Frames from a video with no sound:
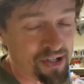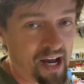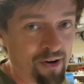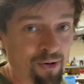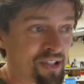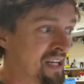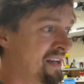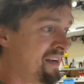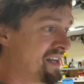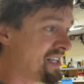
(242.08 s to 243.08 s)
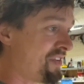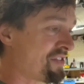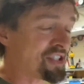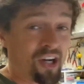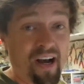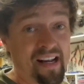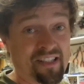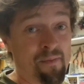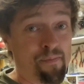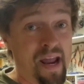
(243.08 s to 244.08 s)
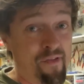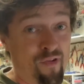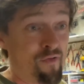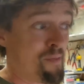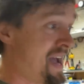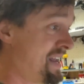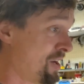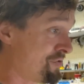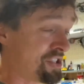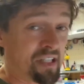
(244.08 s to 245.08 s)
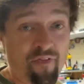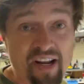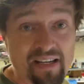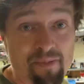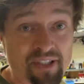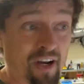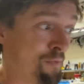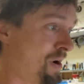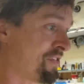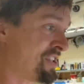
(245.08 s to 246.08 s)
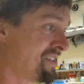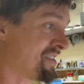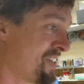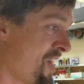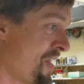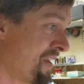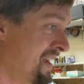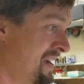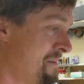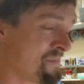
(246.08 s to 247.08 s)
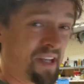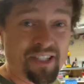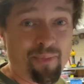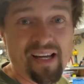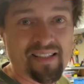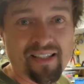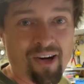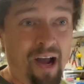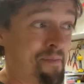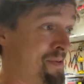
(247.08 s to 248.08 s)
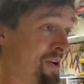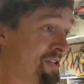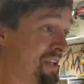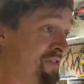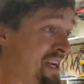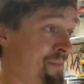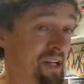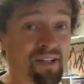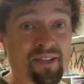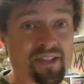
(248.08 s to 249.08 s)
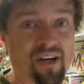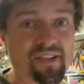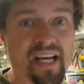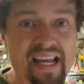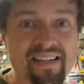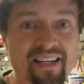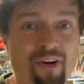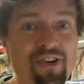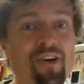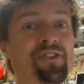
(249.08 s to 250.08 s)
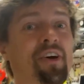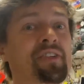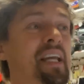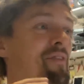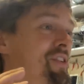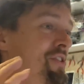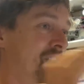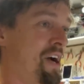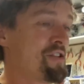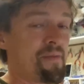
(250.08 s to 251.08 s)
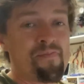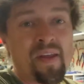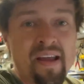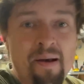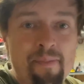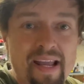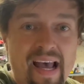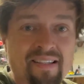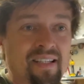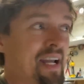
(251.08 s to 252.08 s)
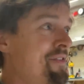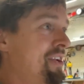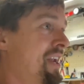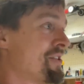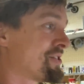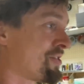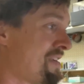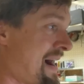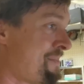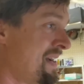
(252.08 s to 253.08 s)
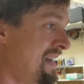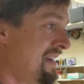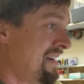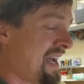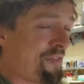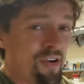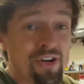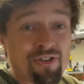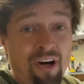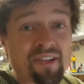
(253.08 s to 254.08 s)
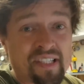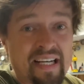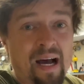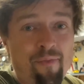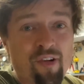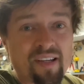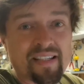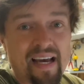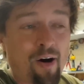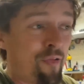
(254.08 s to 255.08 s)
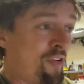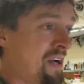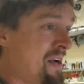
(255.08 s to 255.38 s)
channels is if they've started some beef with me and I've just defended myself. But I've since learned it's a waste of time, because if someone starts hating on you and starts giving you a load of BS and giving you loads of crap, if you try and stick up for yourself,